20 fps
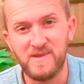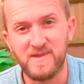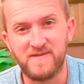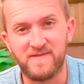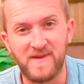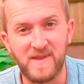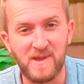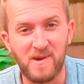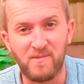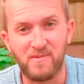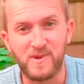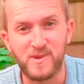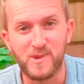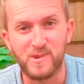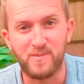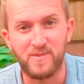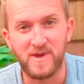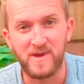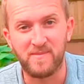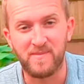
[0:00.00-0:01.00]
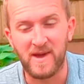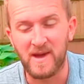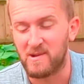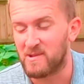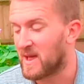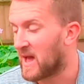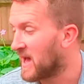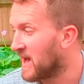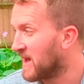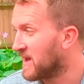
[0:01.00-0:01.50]
in this video I'm going to talk a bit
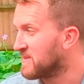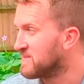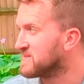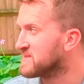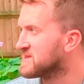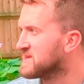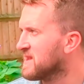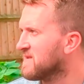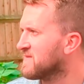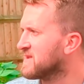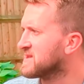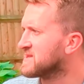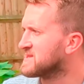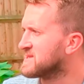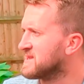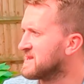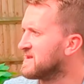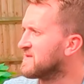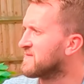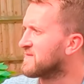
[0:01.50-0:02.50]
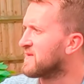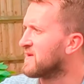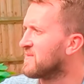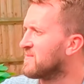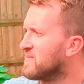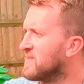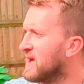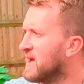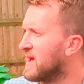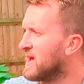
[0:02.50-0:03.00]
about saving seed
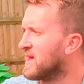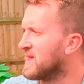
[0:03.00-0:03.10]
from